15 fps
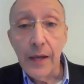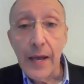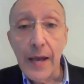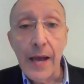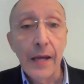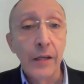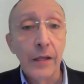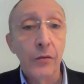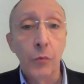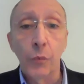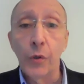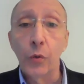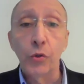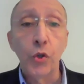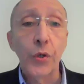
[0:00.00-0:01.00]
And
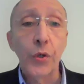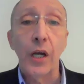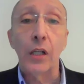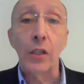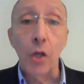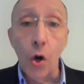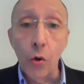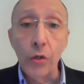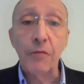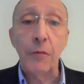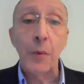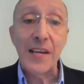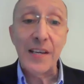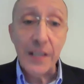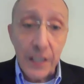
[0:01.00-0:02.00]
we'll do it alone if
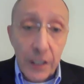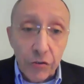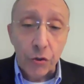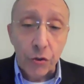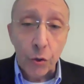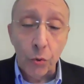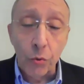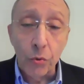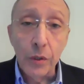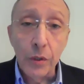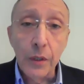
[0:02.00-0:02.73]
we need to.